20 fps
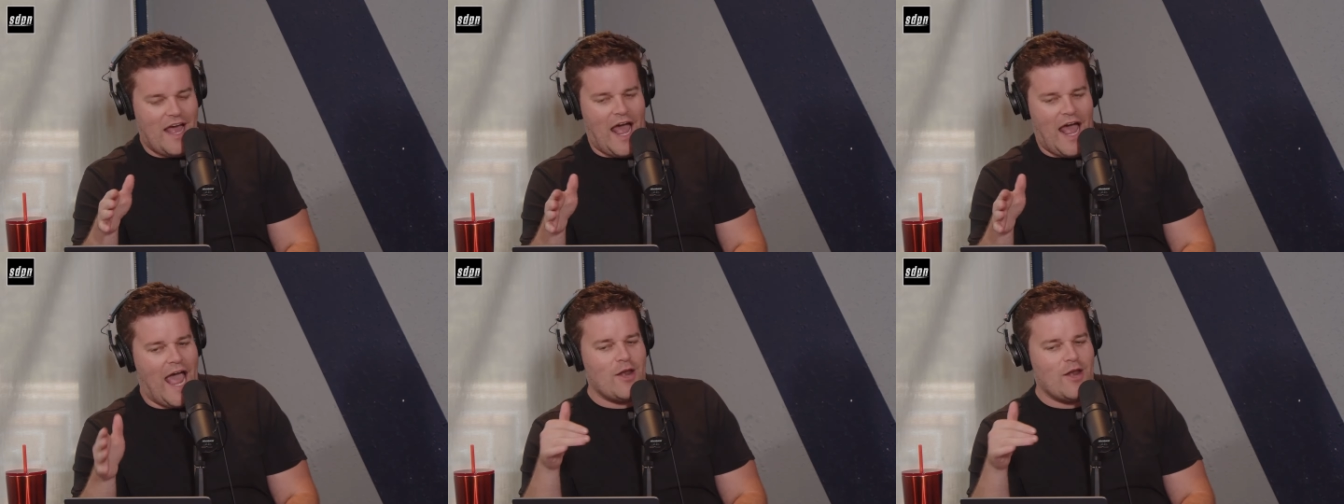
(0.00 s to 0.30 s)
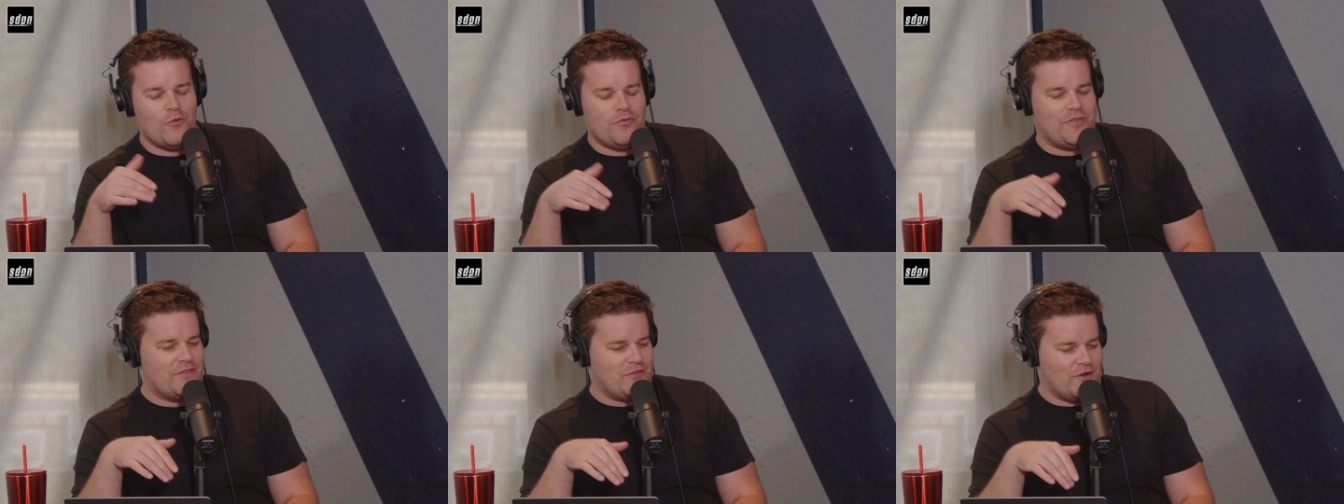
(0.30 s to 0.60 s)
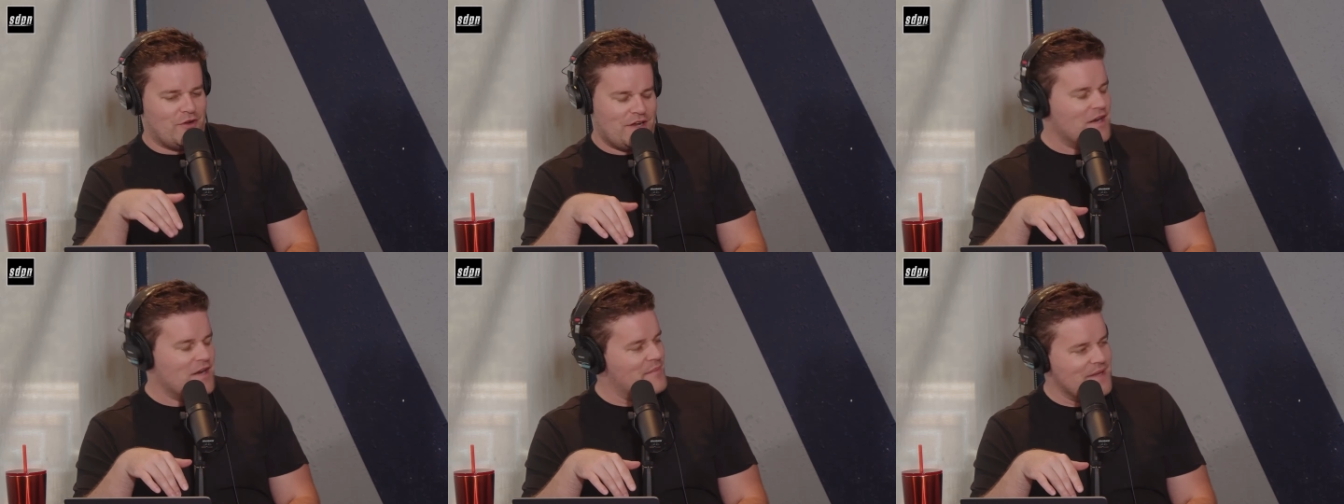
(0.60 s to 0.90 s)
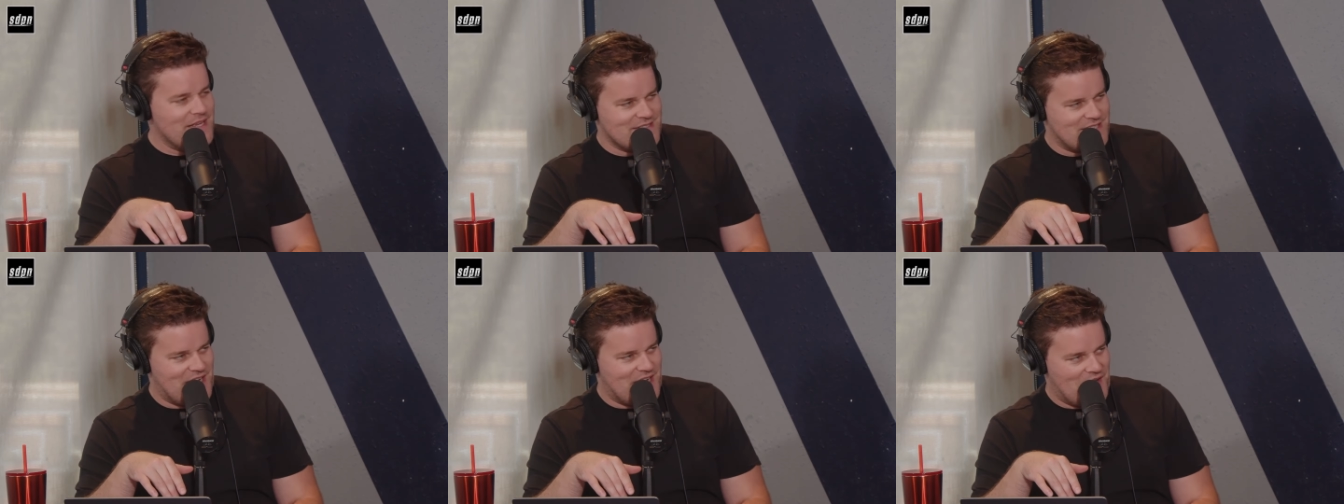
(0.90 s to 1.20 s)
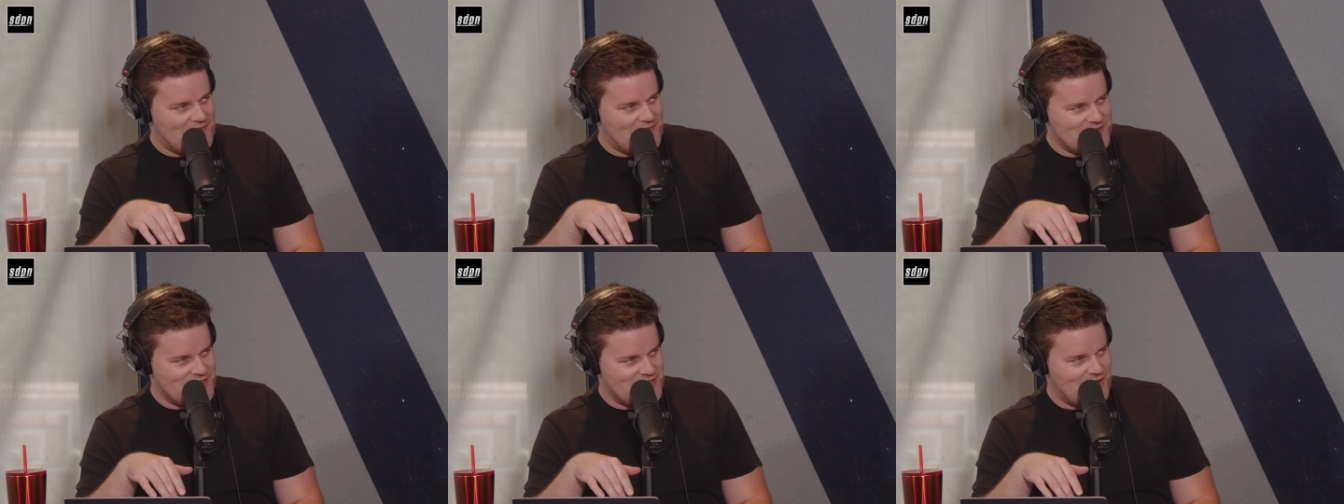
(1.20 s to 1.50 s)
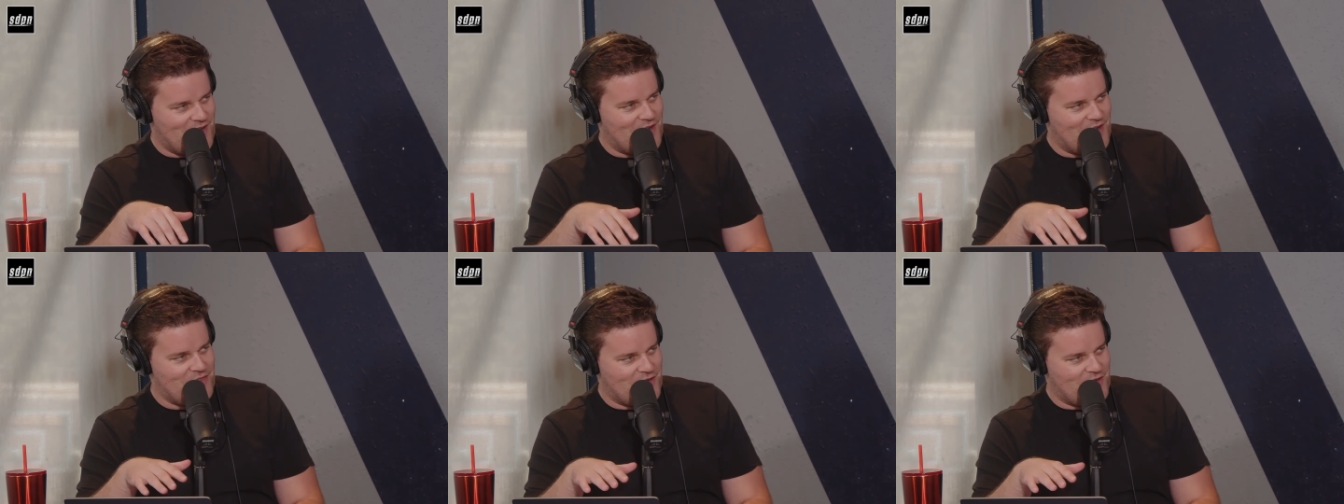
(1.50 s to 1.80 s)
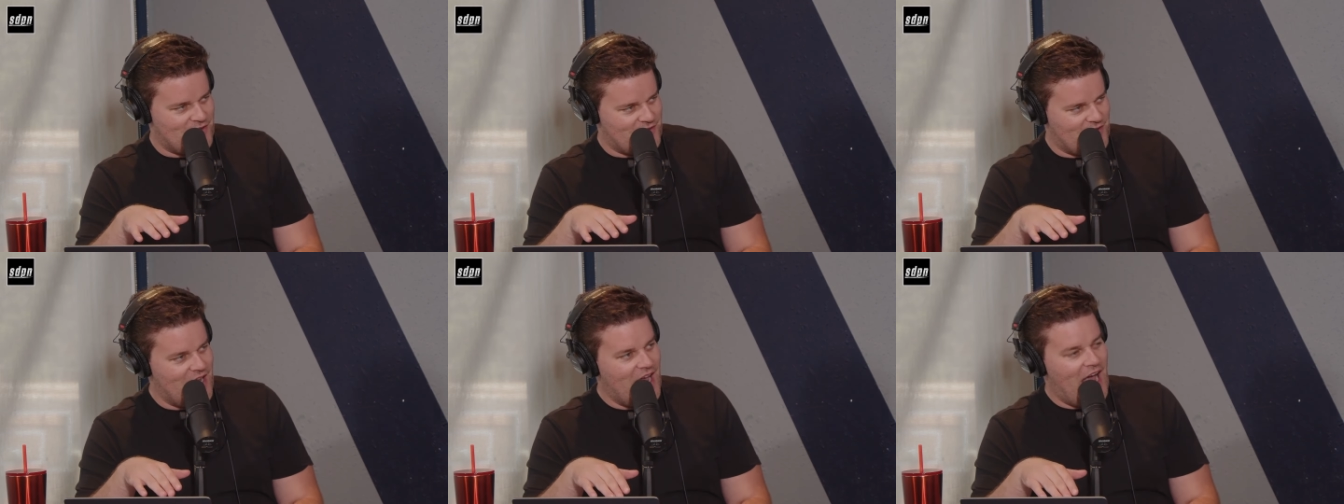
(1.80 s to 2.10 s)
I don't think they're going to be as high this year. I think
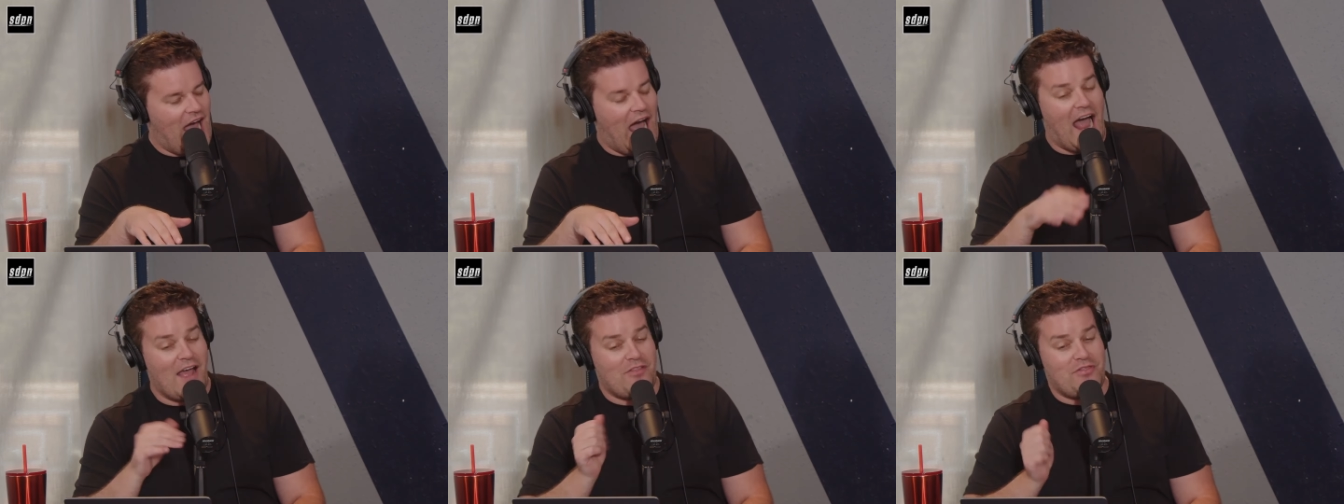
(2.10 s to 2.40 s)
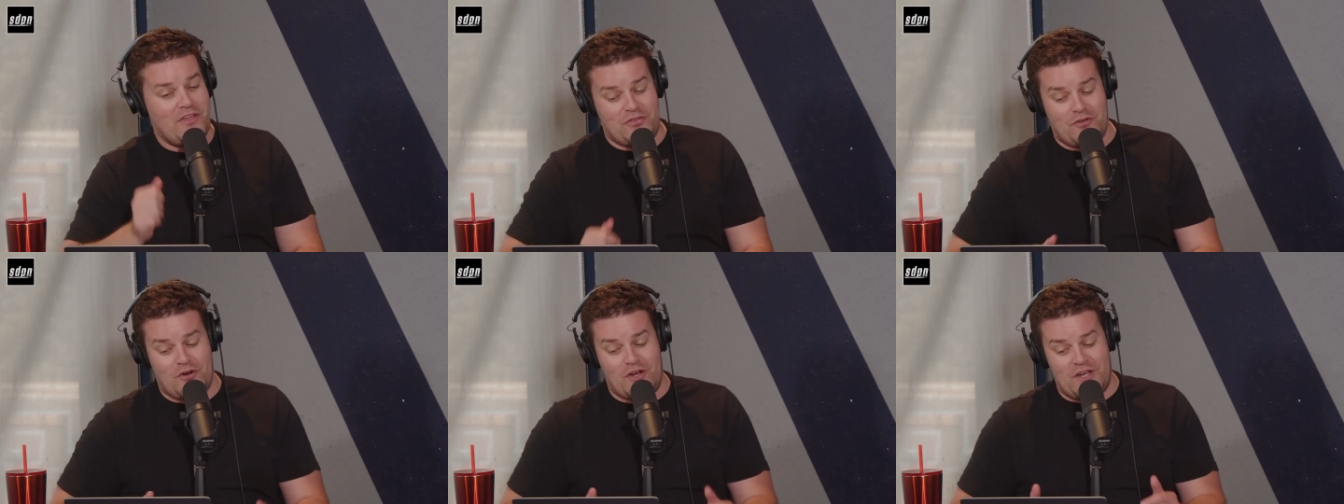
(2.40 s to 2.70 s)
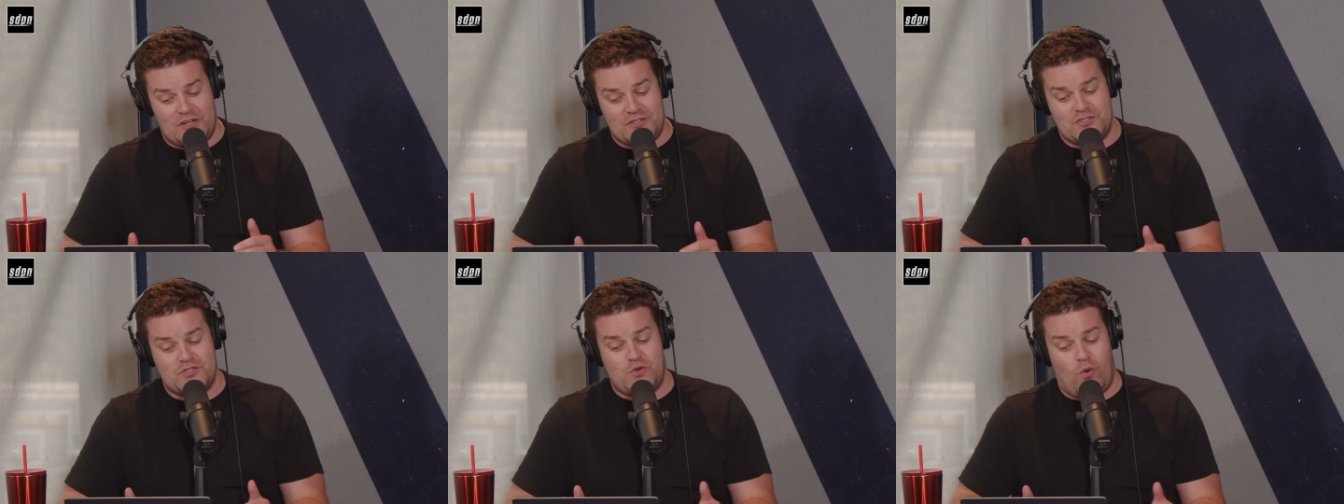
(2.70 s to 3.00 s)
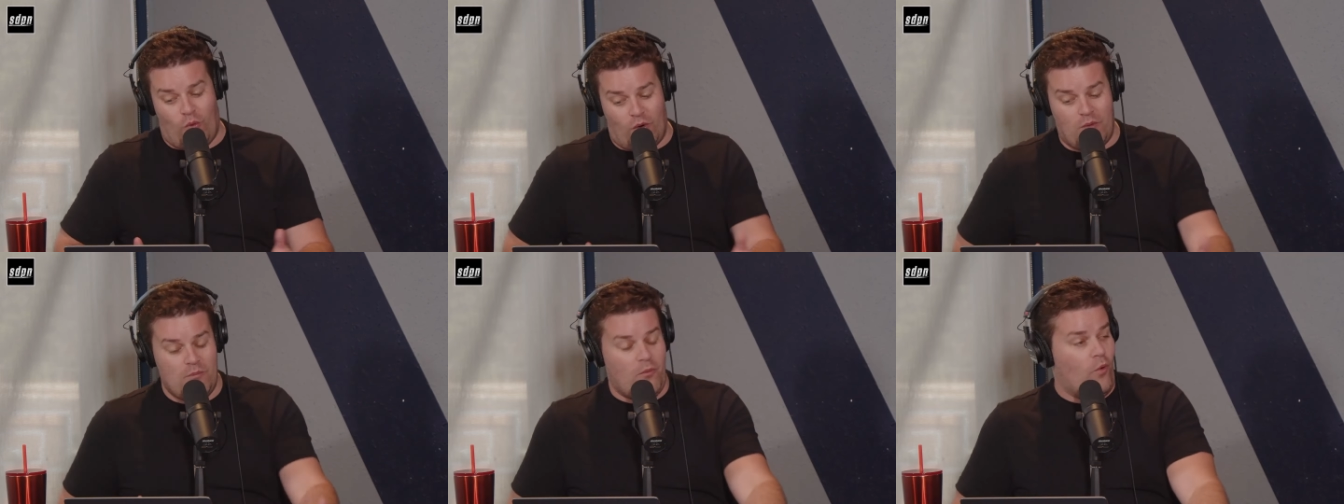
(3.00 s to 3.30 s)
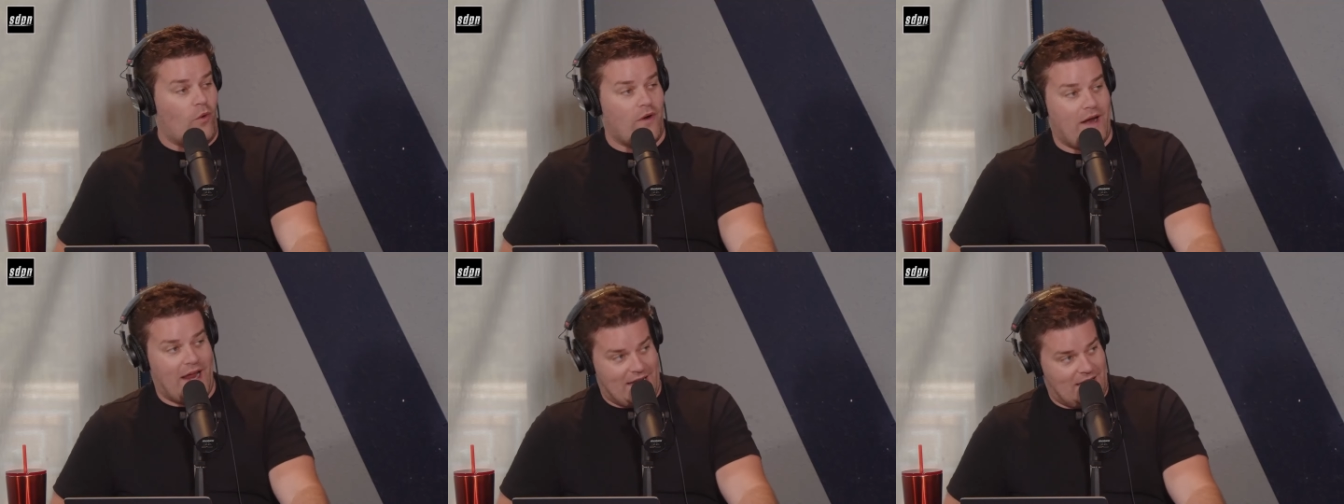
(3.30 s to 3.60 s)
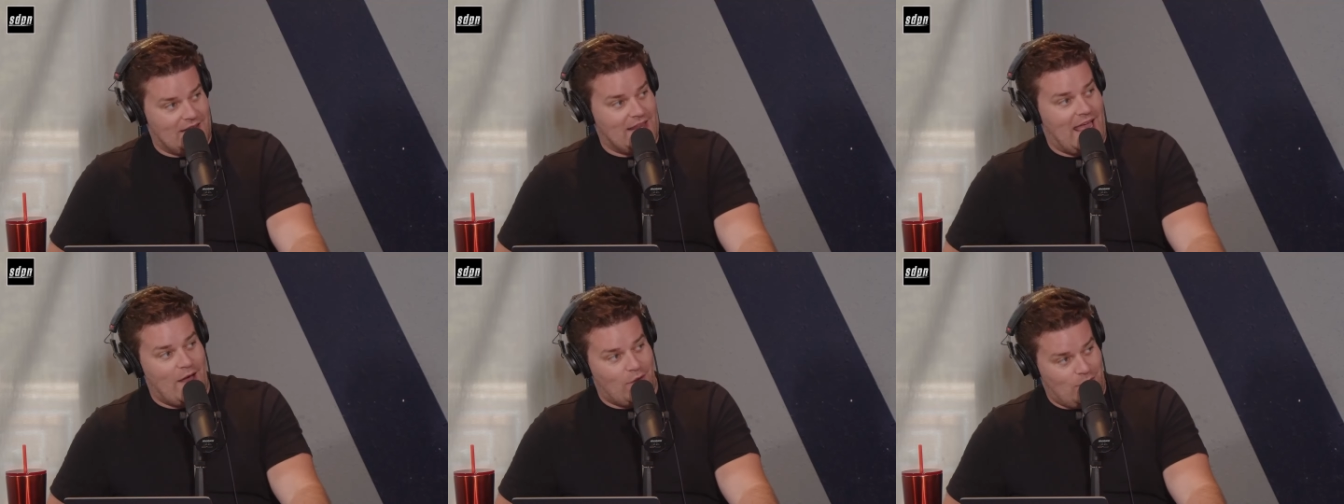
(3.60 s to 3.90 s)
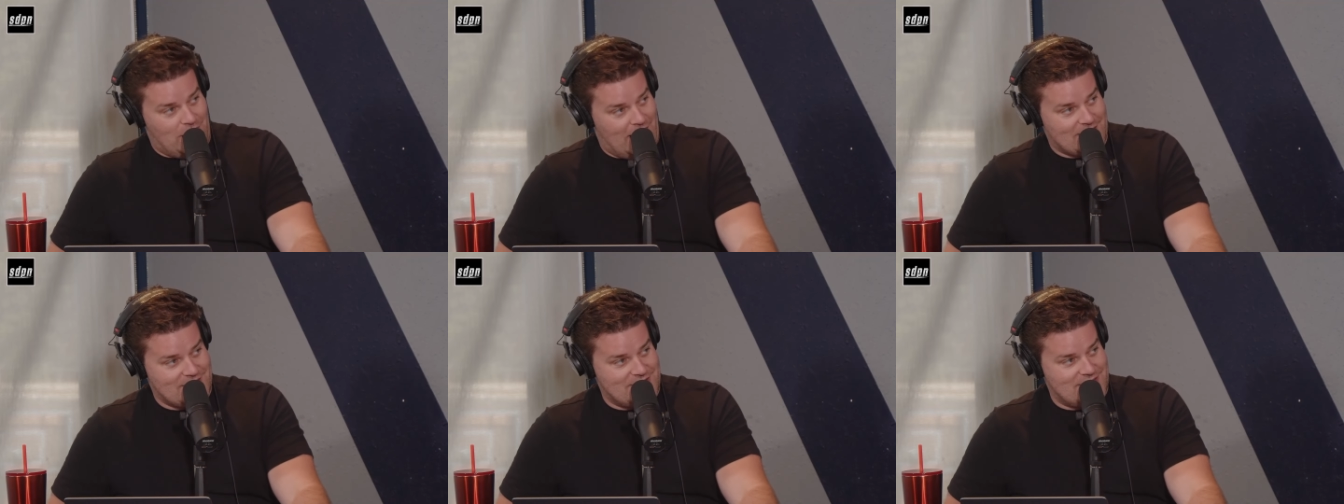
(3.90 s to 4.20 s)
they're going to score more and allow
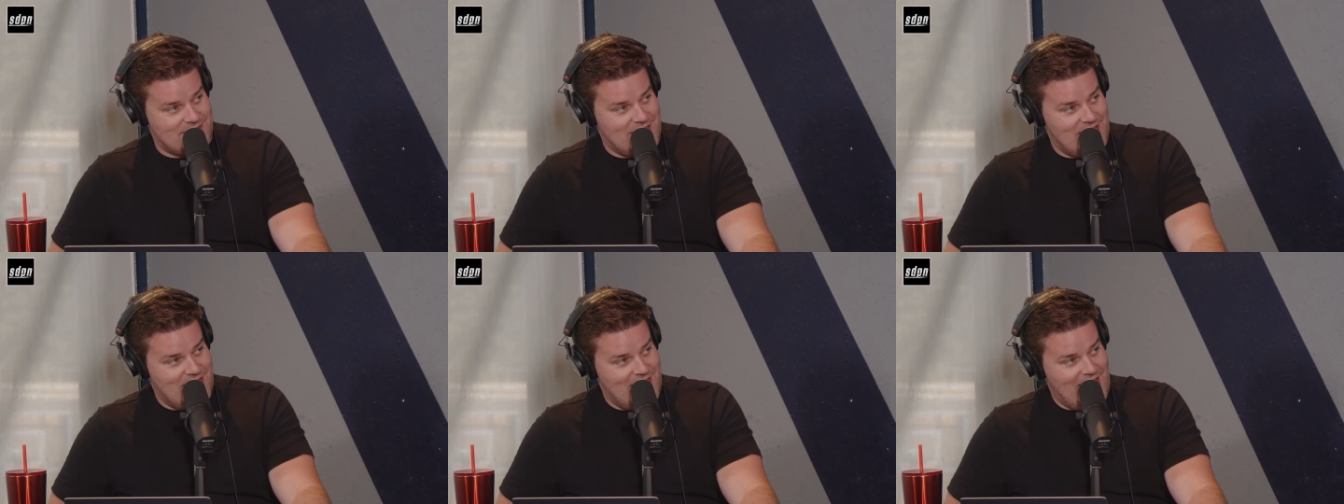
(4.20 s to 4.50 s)
less.